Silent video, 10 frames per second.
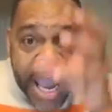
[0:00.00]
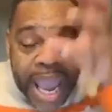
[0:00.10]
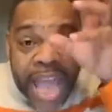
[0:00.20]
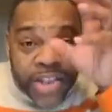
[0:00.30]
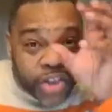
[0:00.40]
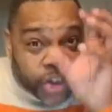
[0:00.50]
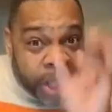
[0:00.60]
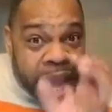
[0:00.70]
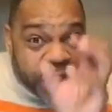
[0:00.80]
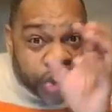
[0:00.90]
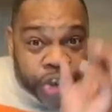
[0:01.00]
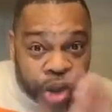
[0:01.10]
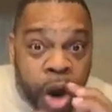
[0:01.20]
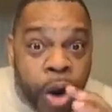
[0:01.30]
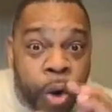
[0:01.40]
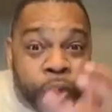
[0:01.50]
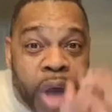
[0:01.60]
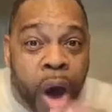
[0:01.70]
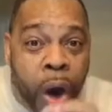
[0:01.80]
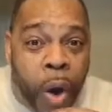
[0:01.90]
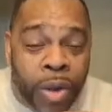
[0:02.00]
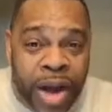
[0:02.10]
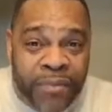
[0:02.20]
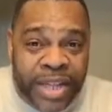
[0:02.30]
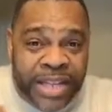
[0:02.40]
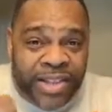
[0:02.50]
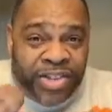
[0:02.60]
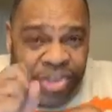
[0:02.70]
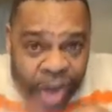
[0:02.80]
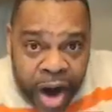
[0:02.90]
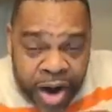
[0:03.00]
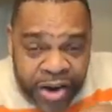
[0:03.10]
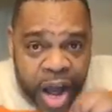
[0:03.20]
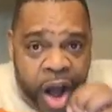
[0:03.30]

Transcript: it, it shows all of the dirt,